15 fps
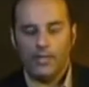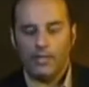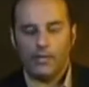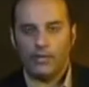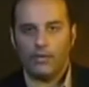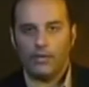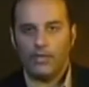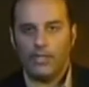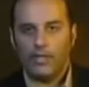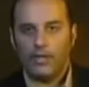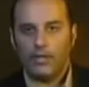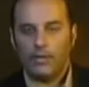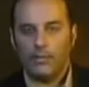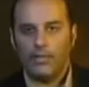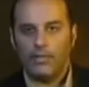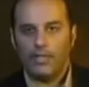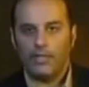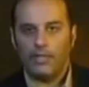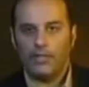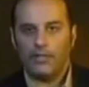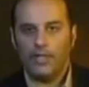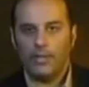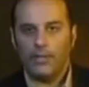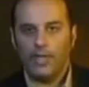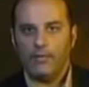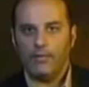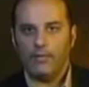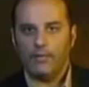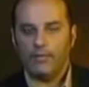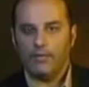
they're certainly not going to be seeing the same heavens,